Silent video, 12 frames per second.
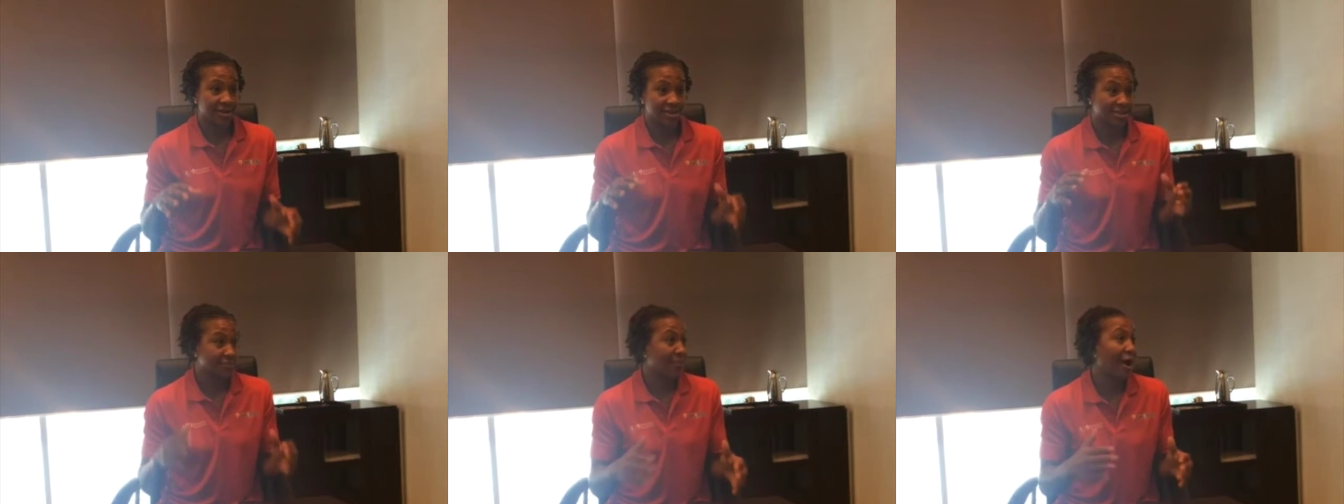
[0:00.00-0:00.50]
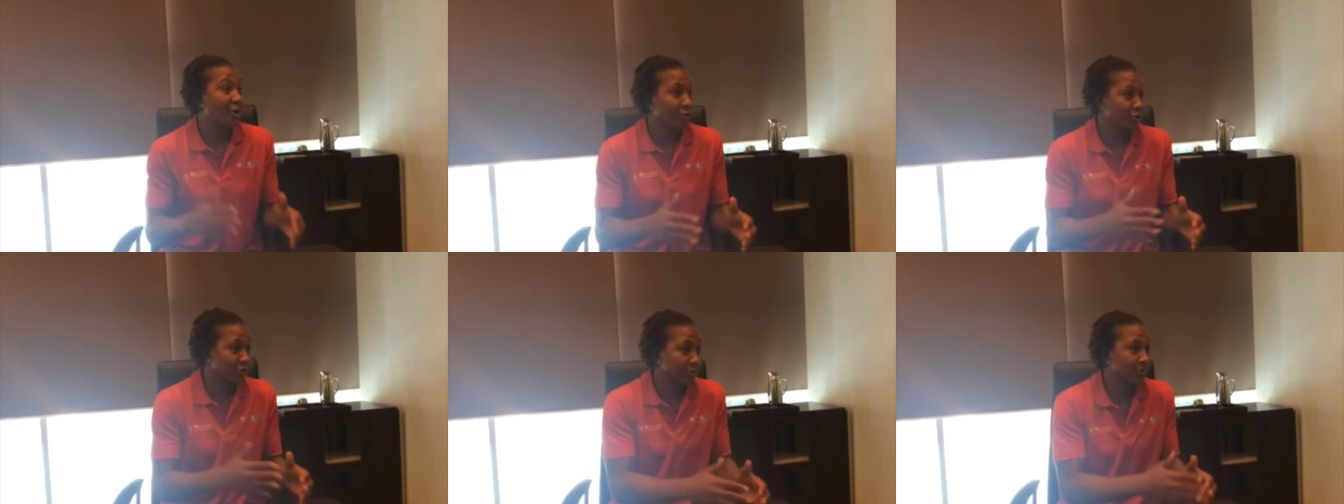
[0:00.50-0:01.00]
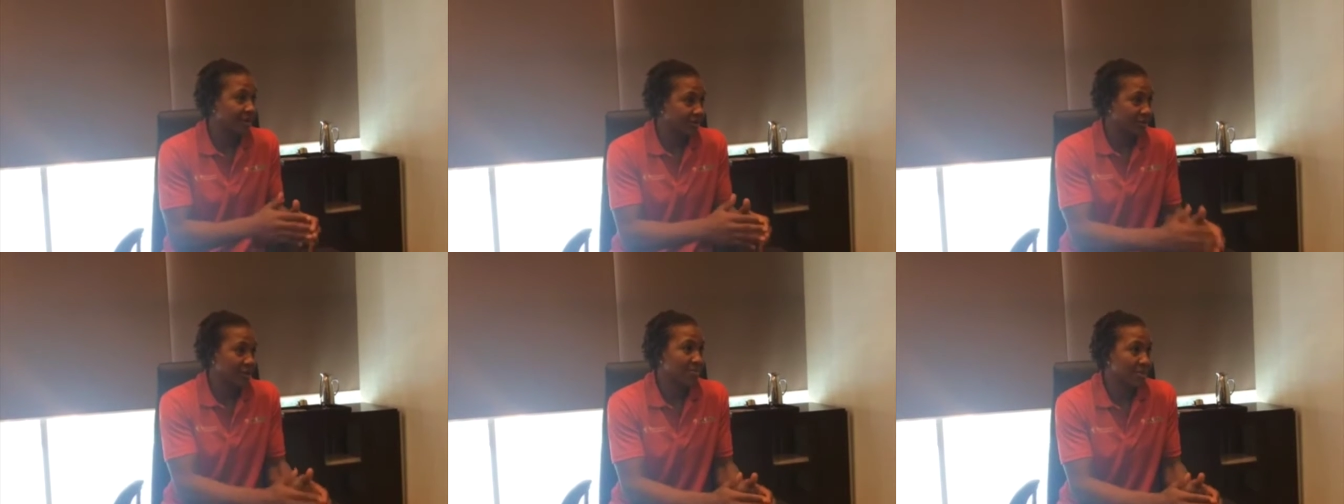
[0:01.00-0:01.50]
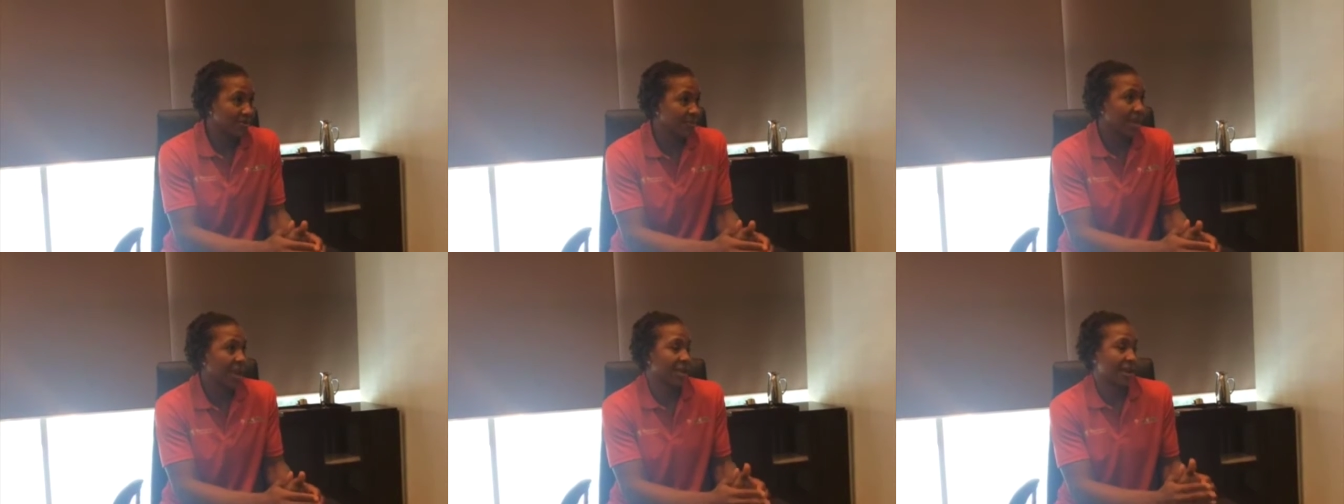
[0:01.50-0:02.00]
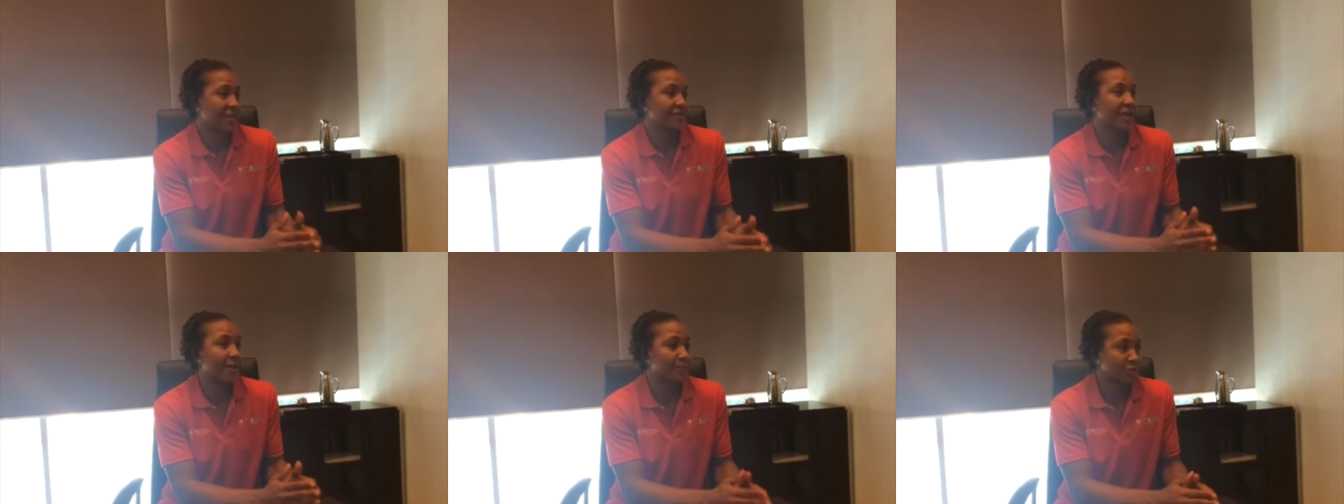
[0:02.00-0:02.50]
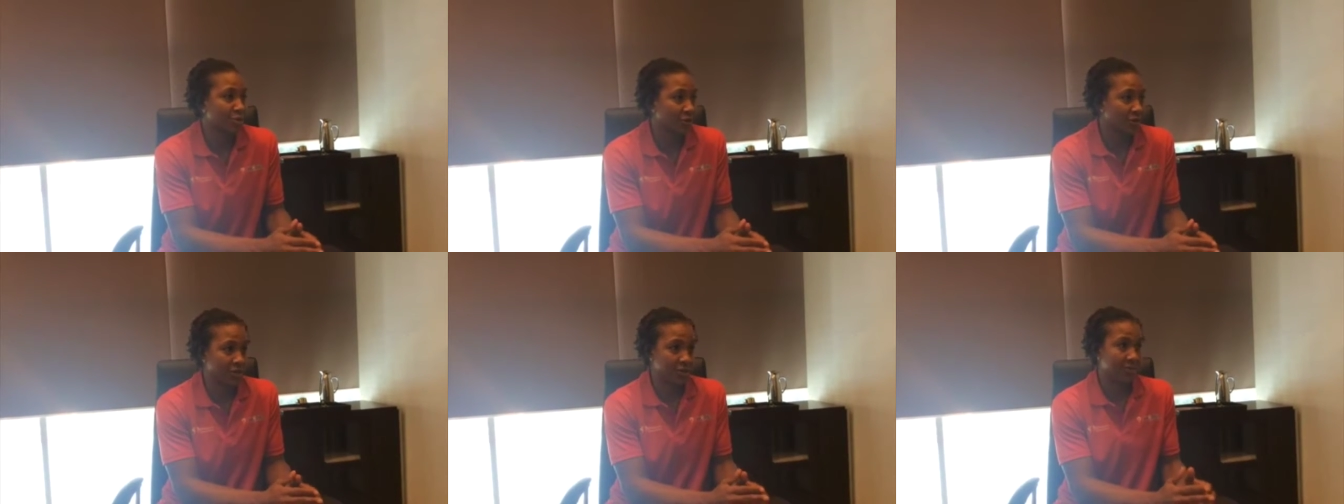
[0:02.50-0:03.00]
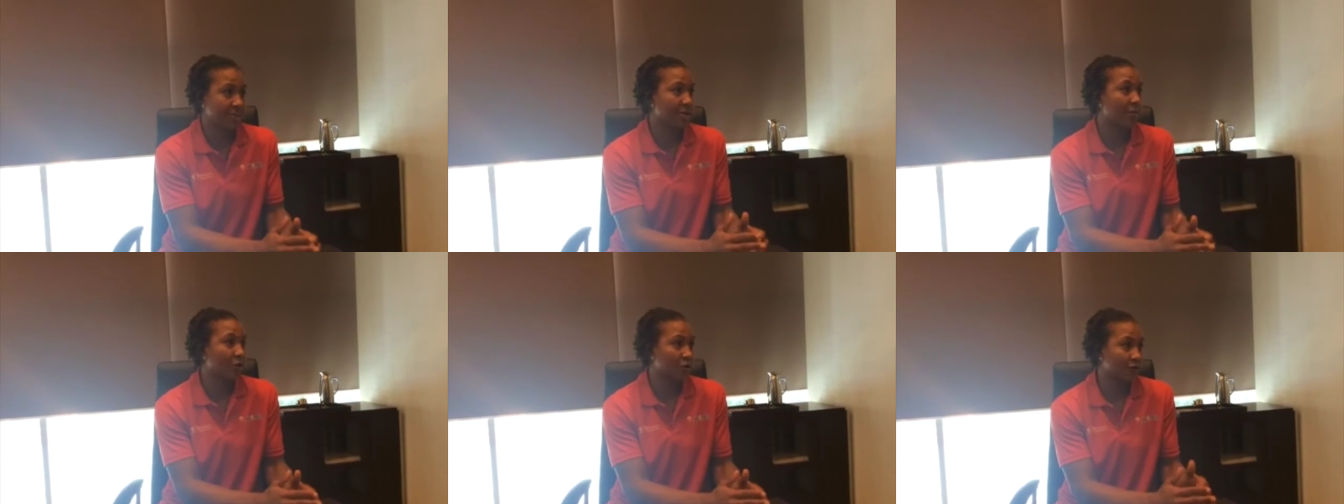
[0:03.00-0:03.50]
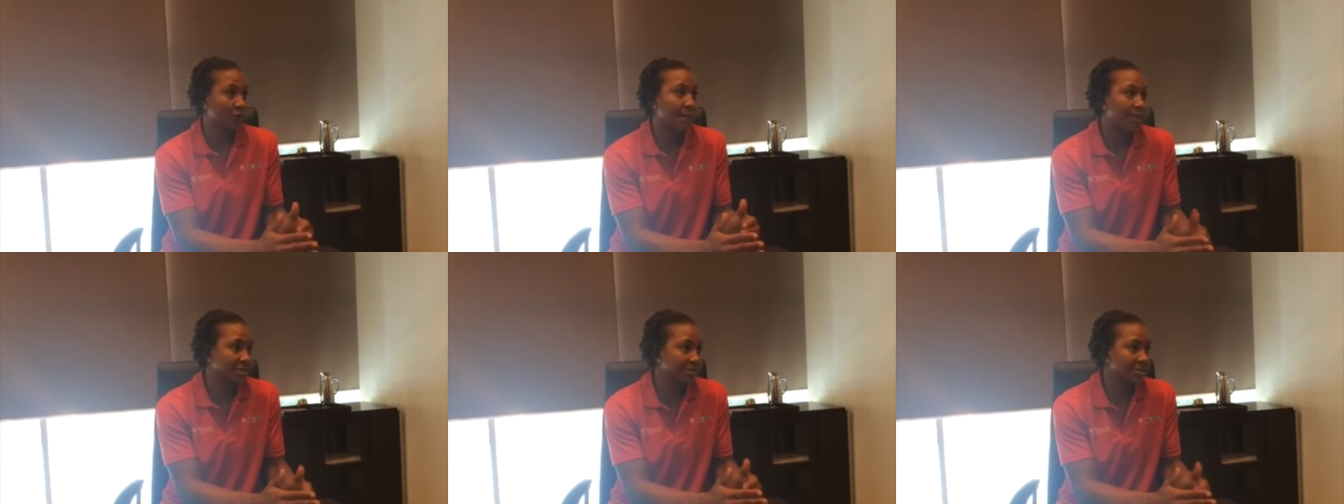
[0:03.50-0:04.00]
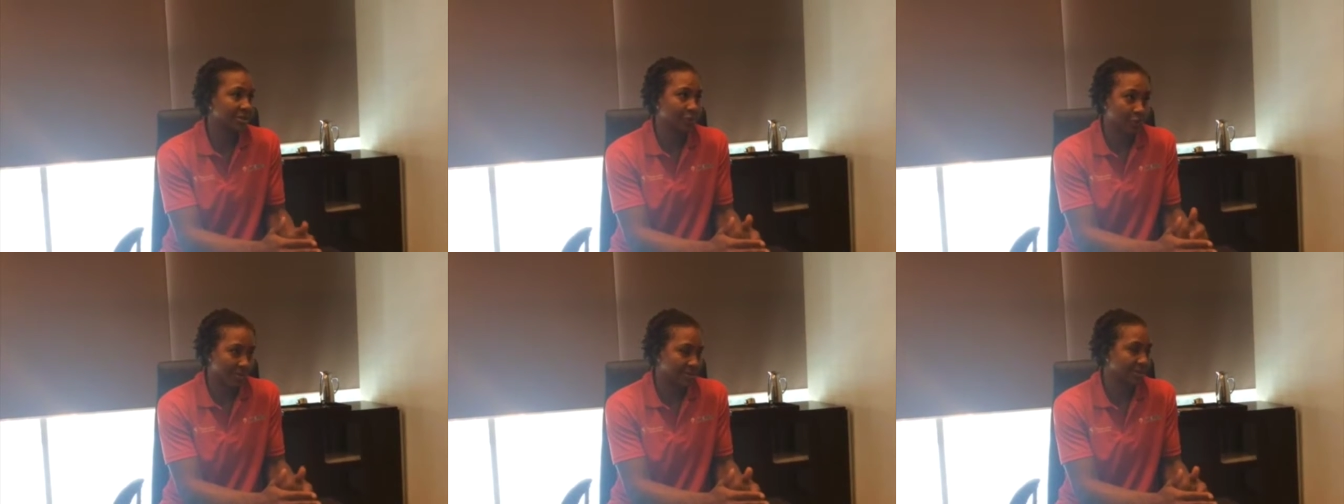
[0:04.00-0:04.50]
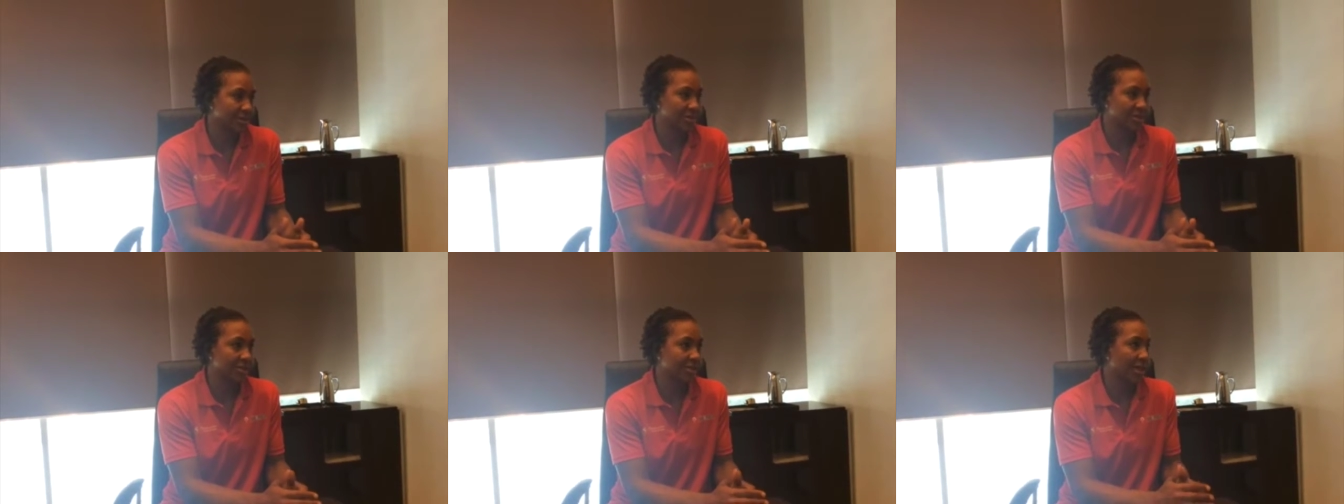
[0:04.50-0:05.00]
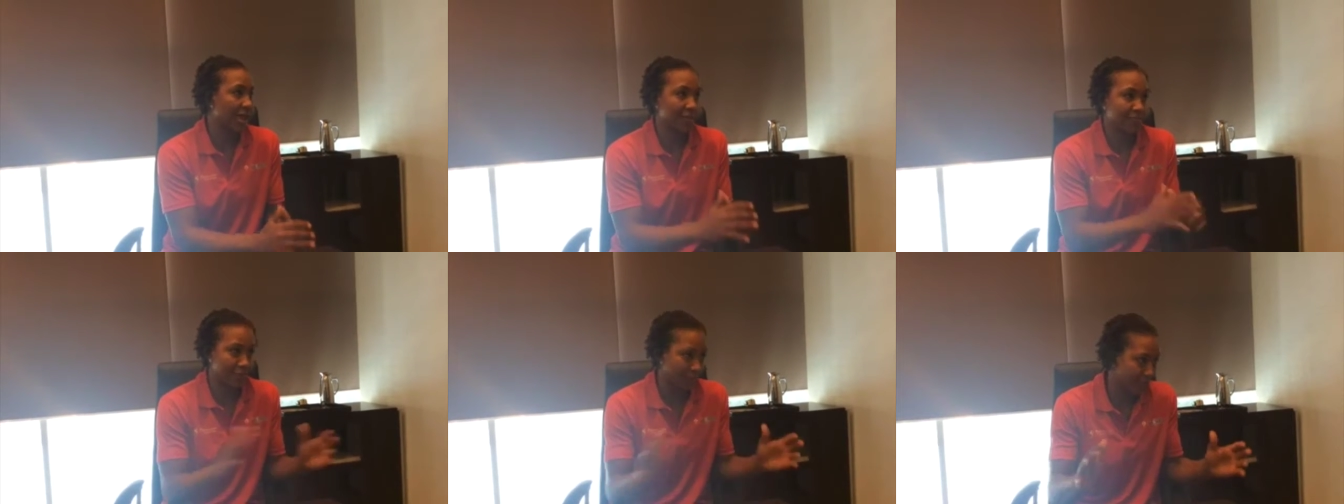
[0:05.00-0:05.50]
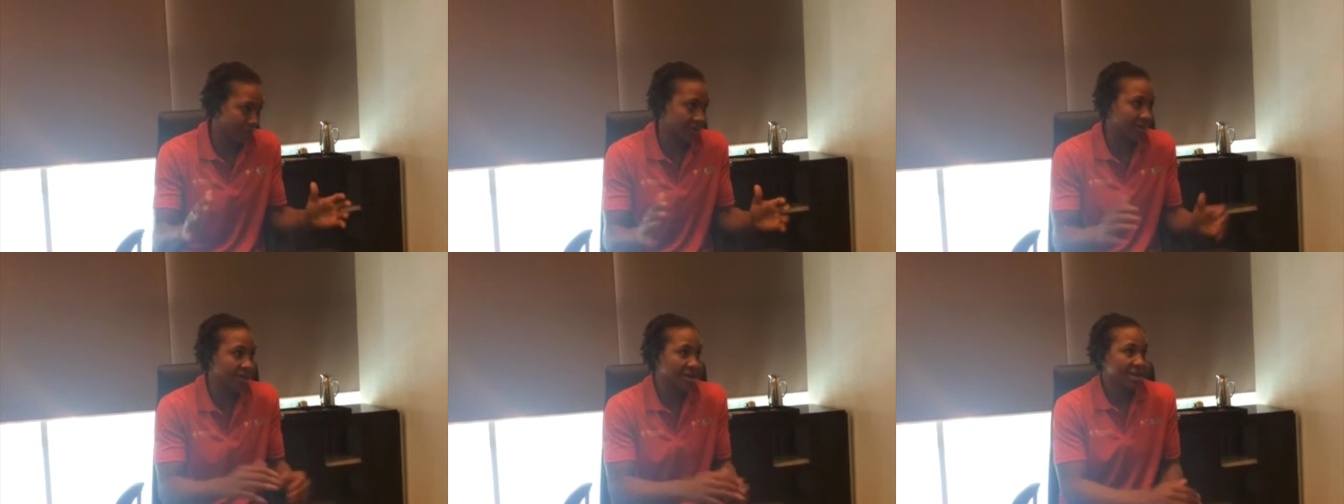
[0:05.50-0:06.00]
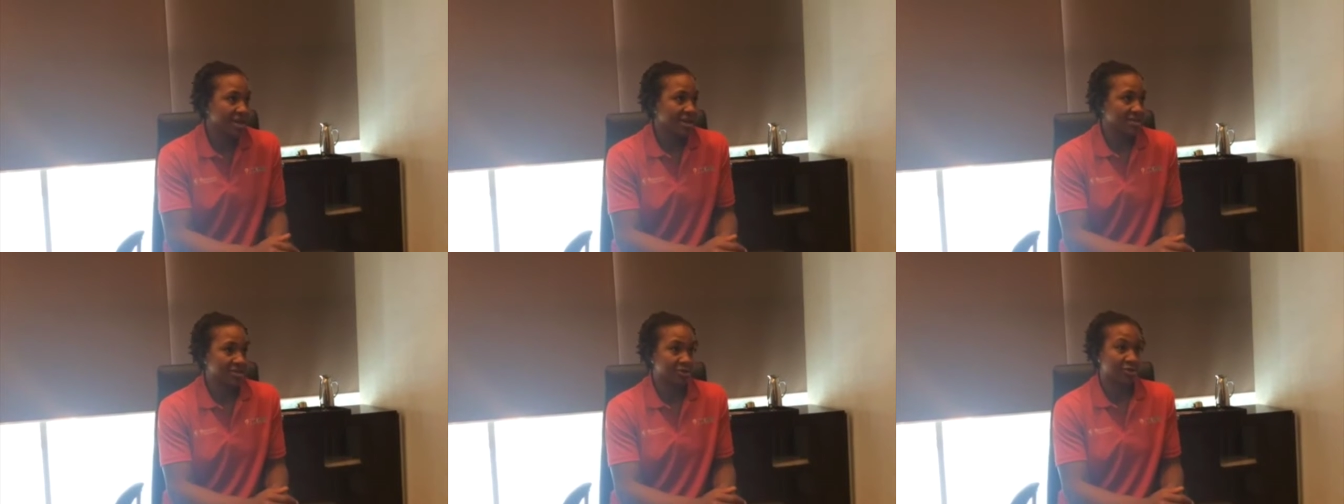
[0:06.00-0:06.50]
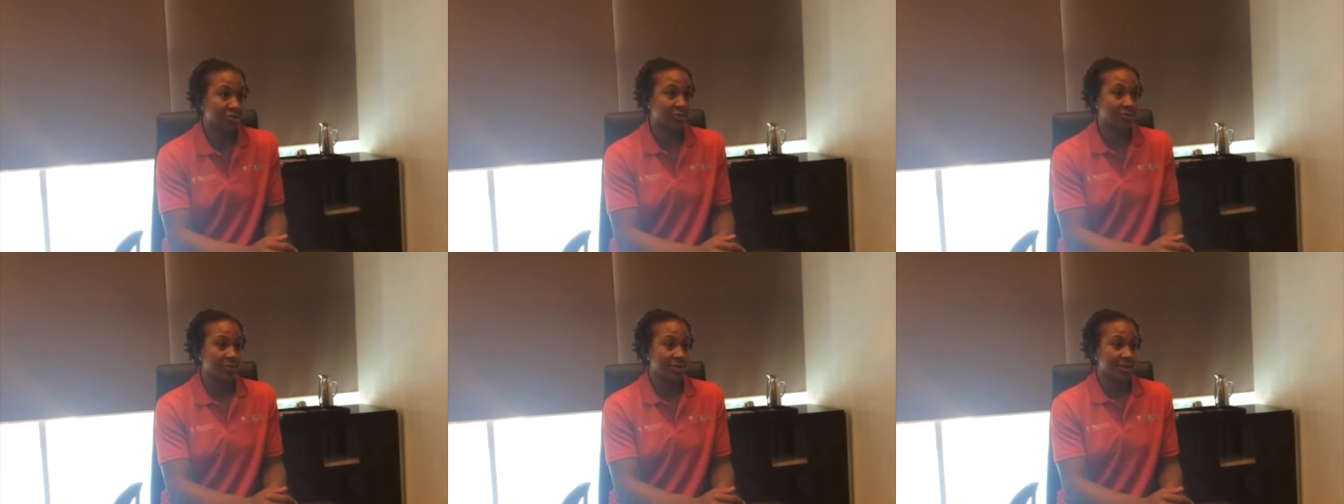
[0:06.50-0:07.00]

aspire to be in the WNBA and have the opportunity to be a part of the best women's league, right. period. And so